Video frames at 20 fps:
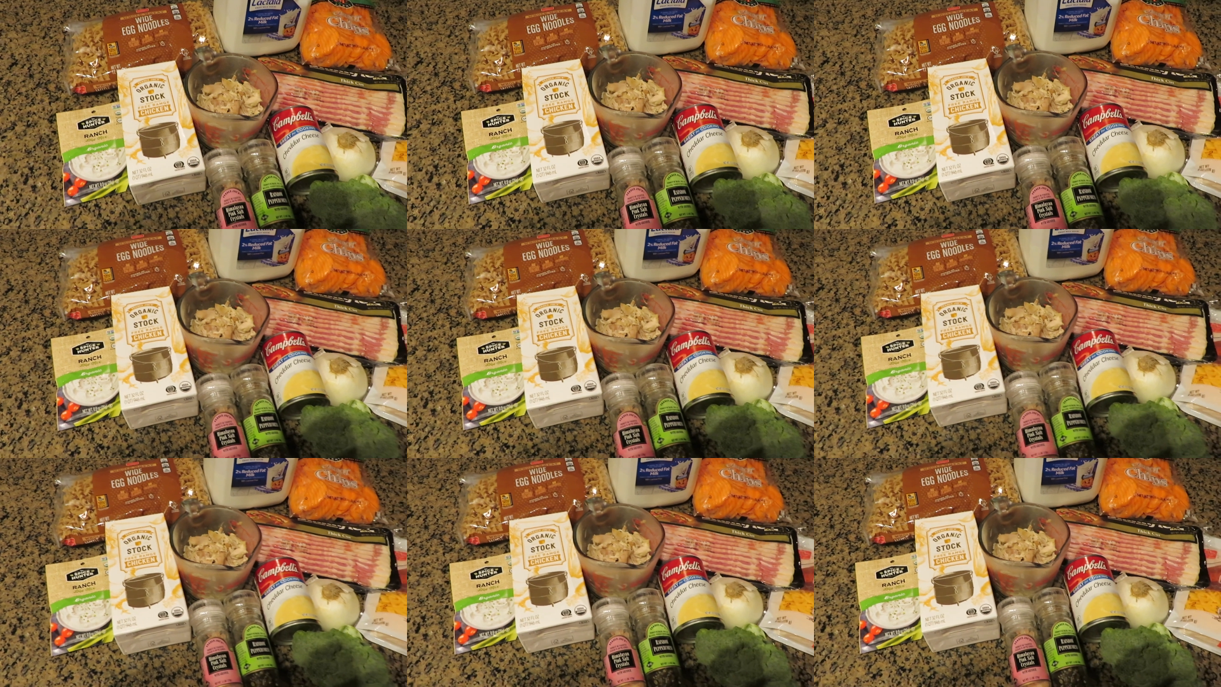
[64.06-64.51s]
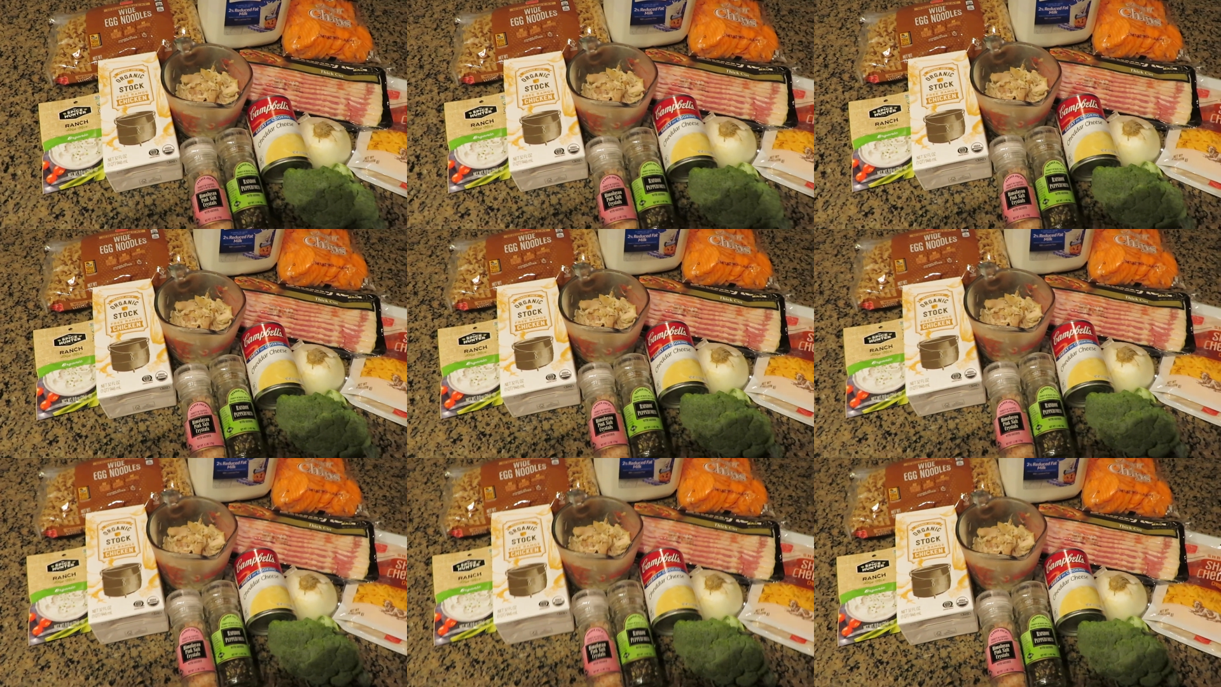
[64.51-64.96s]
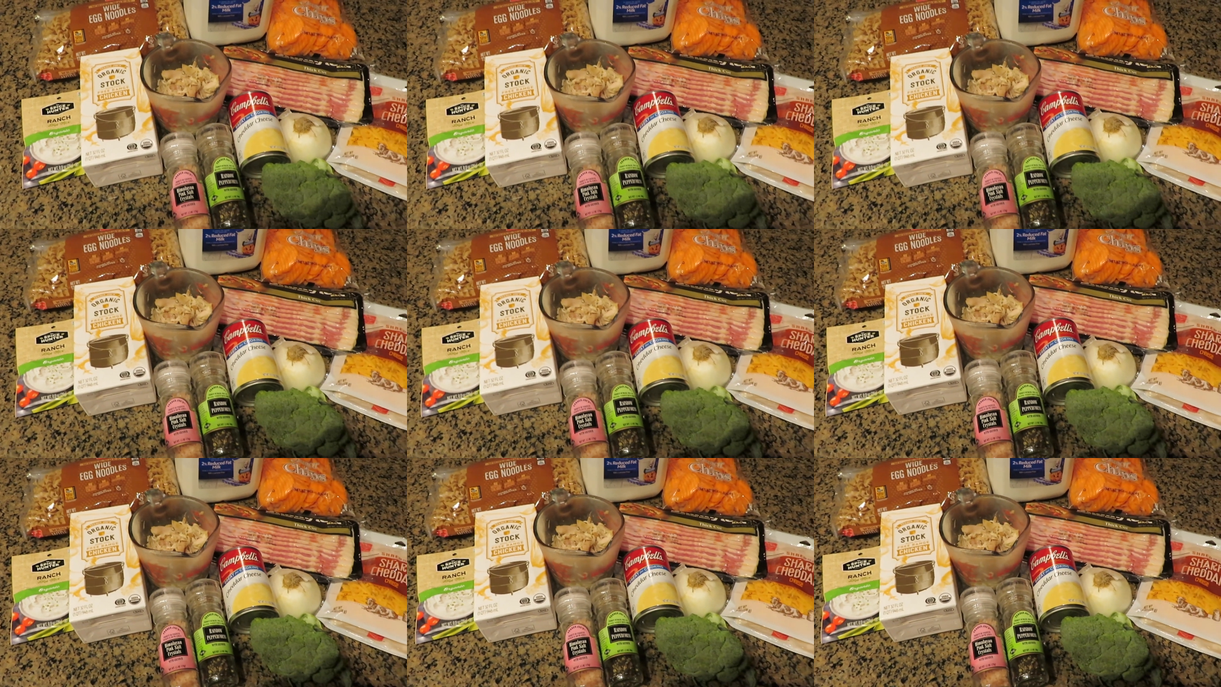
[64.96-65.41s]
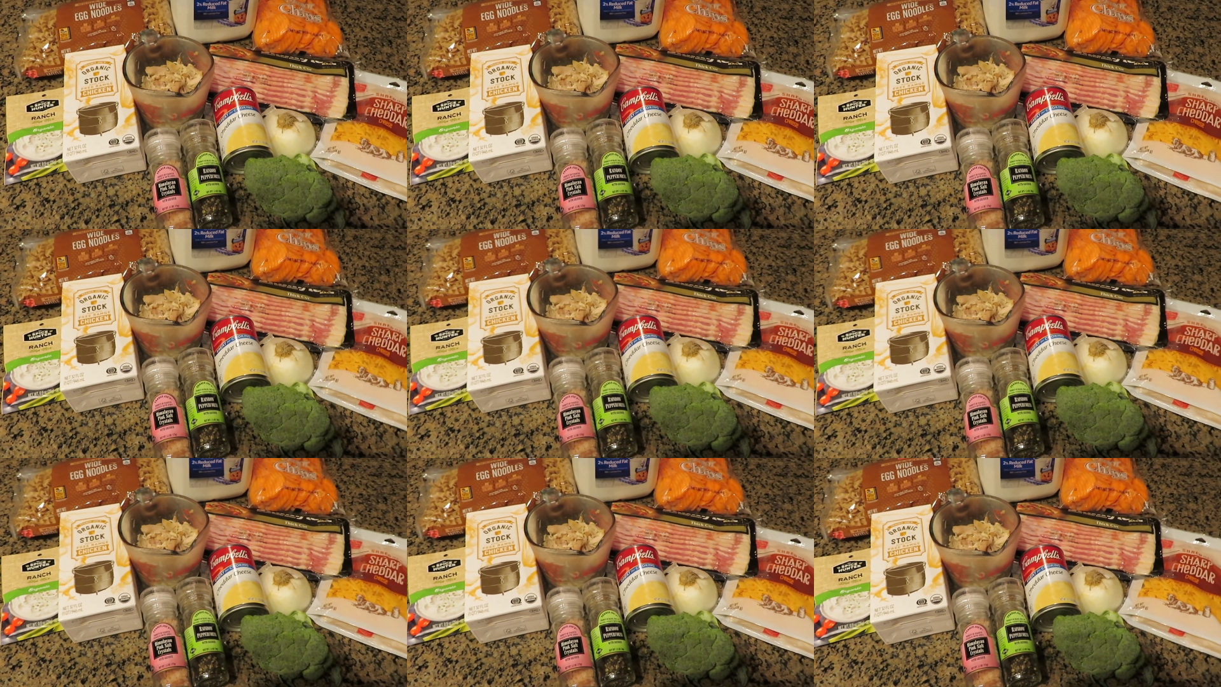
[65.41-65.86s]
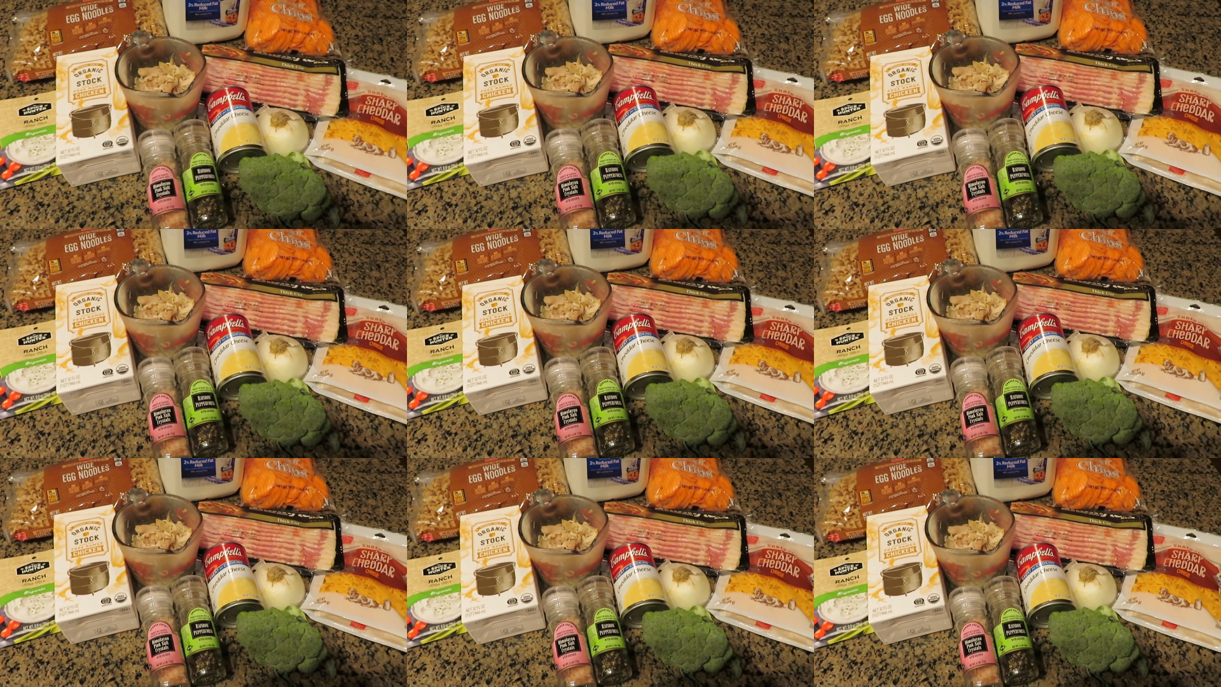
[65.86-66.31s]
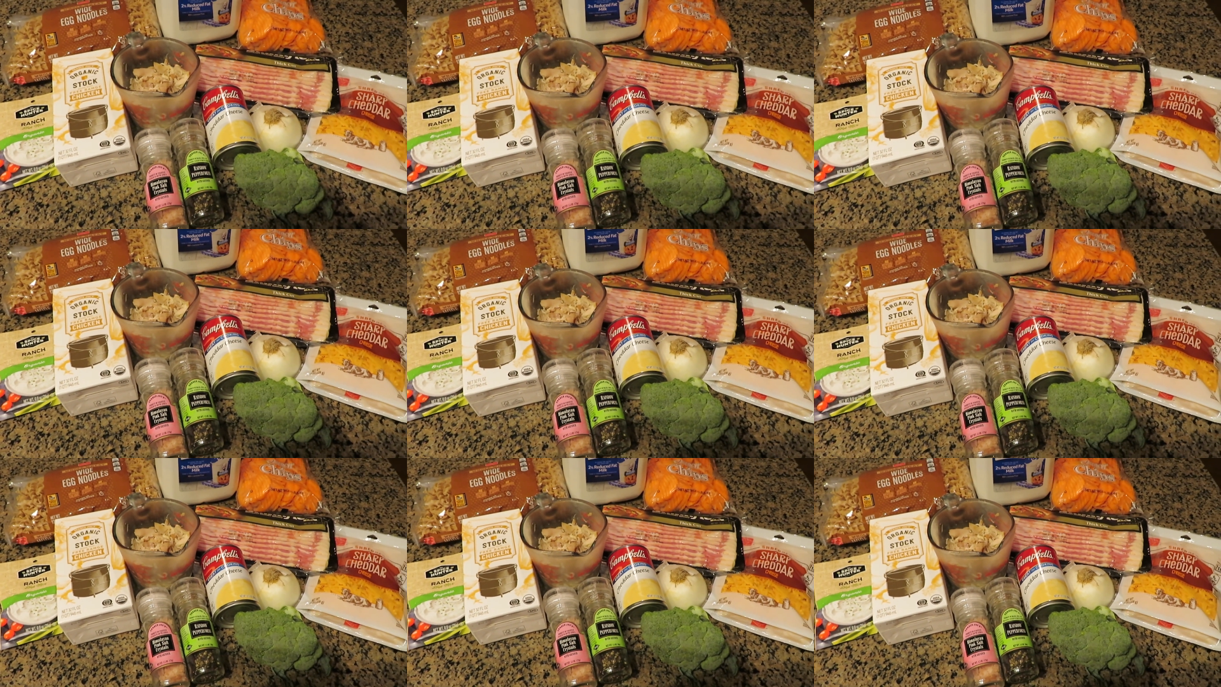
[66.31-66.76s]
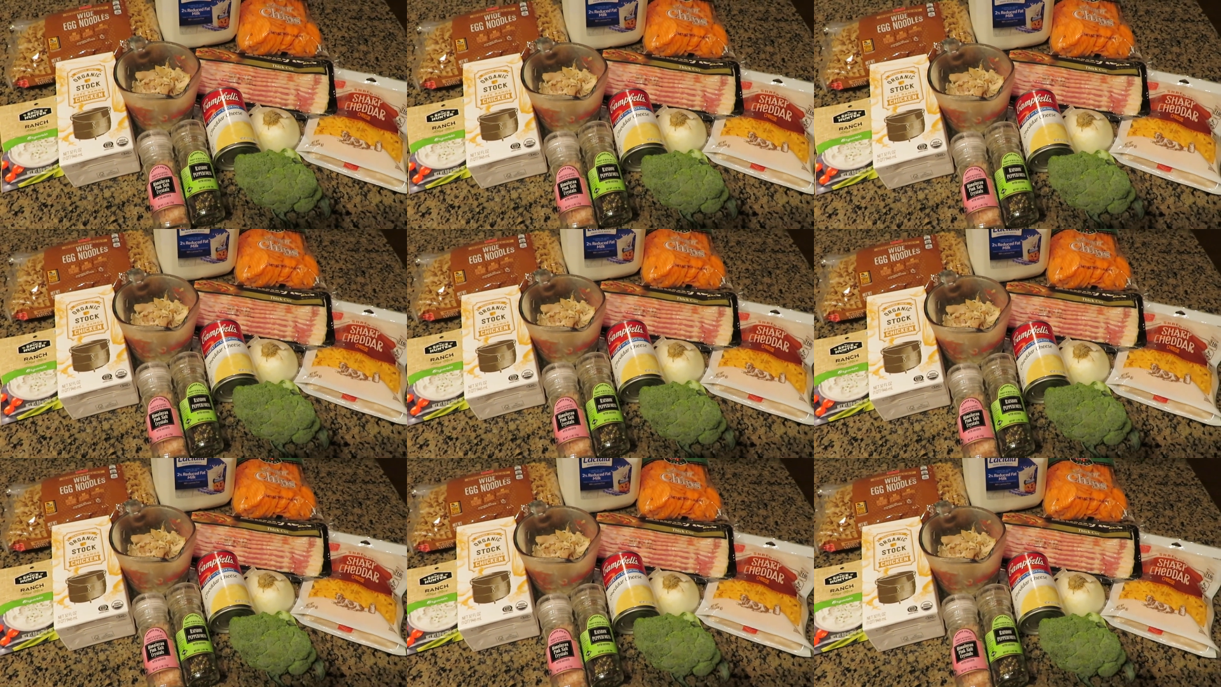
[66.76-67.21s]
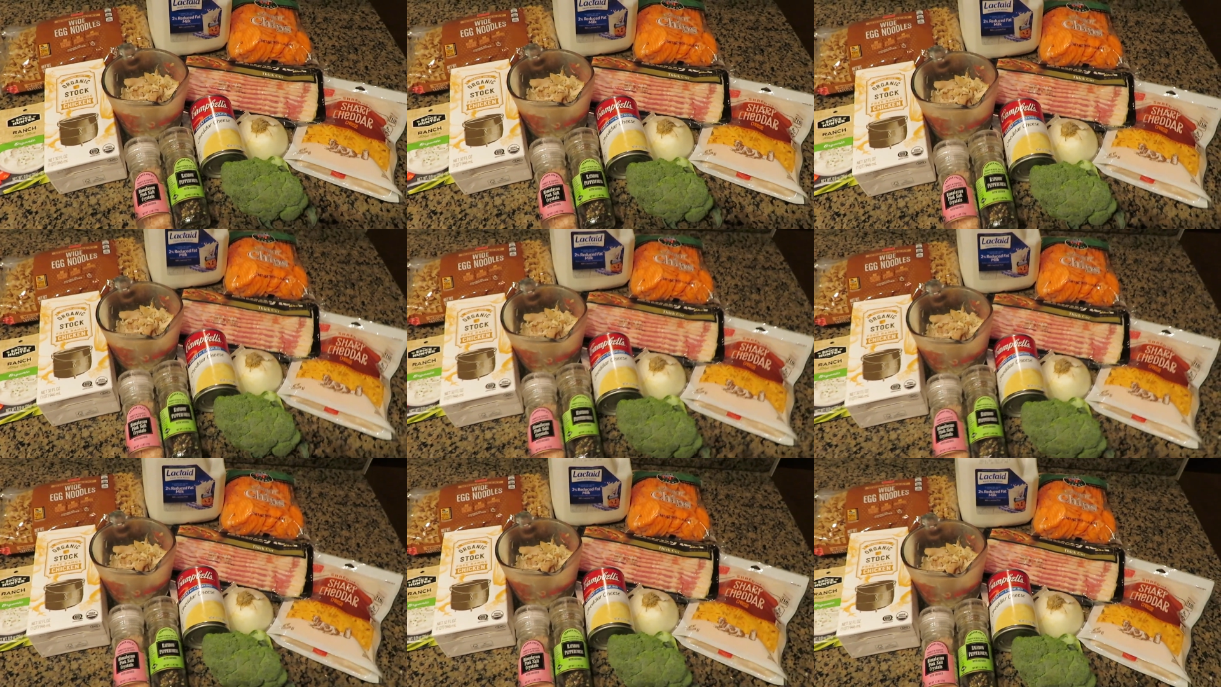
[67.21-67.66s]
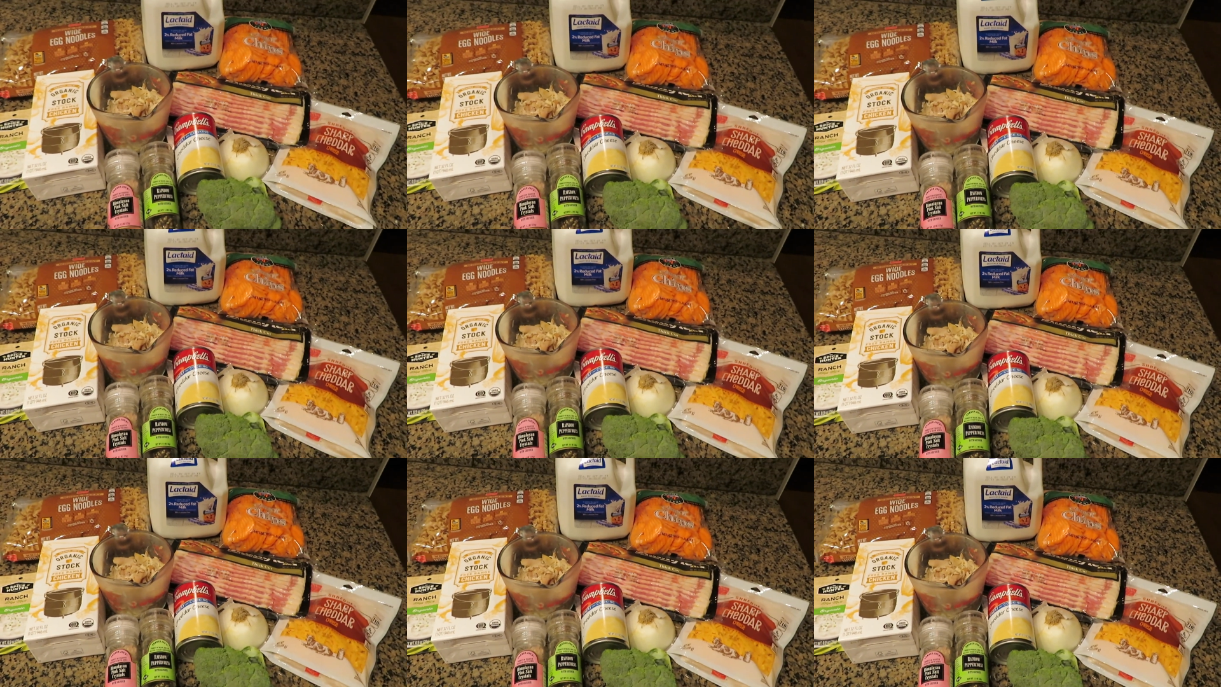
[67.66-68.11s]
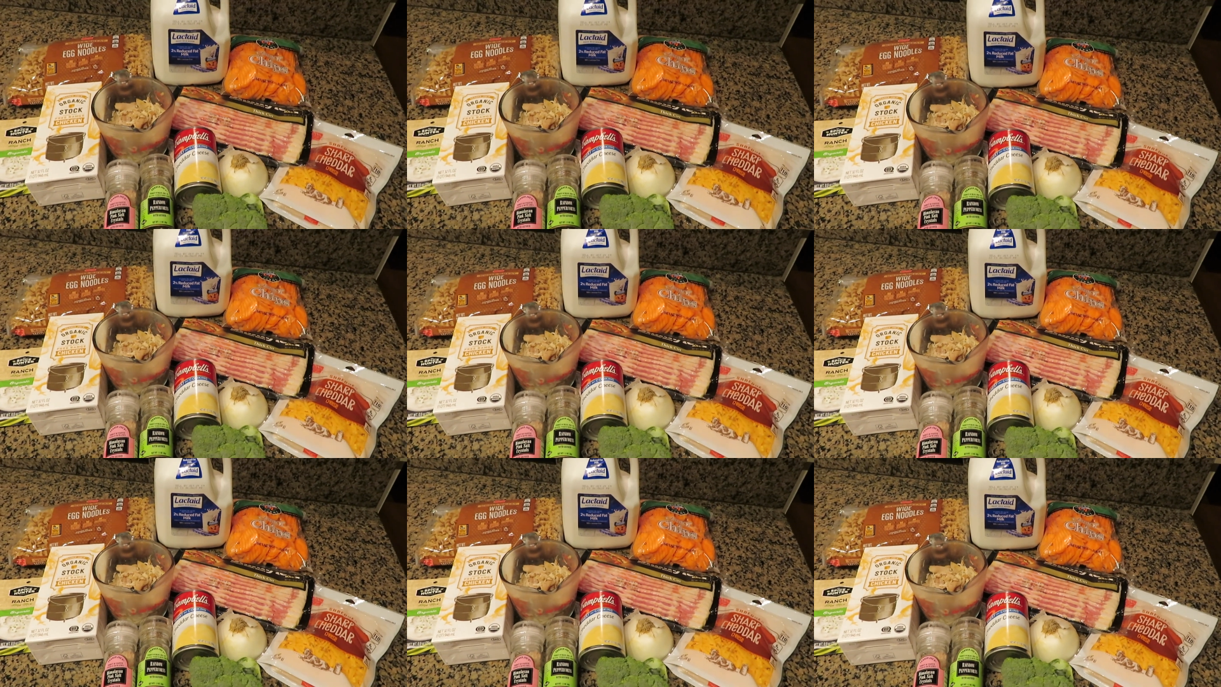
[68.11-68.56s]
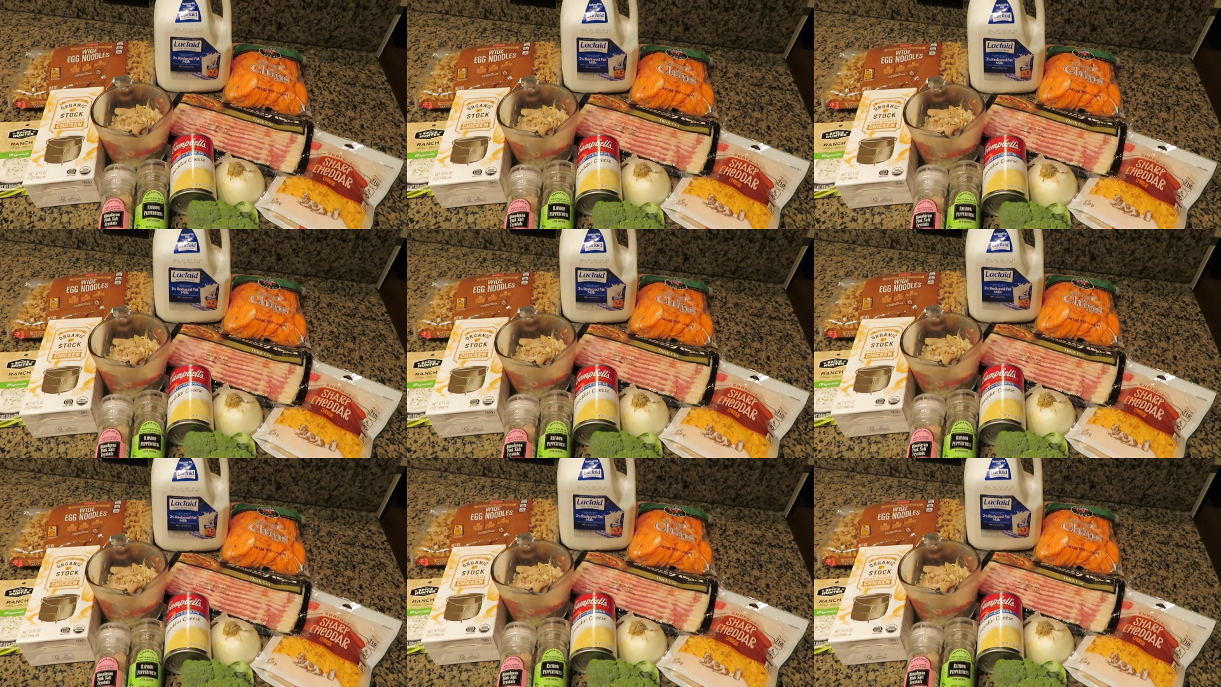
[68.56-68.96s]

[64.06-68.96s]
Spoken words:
Nobody's mouth can be seen.